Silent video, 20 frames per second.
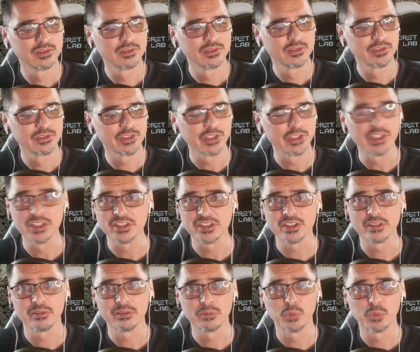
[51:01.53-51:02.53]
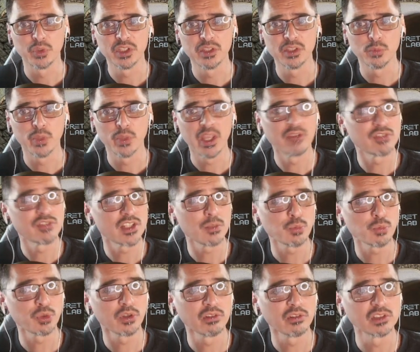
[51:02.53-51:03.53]
So yes, we have
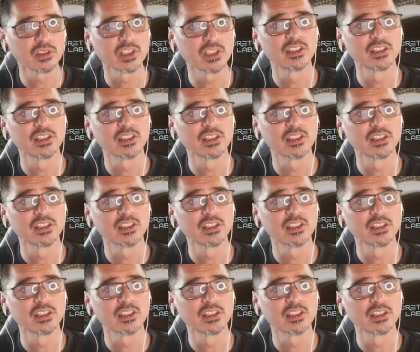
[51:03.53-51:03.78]
temporarily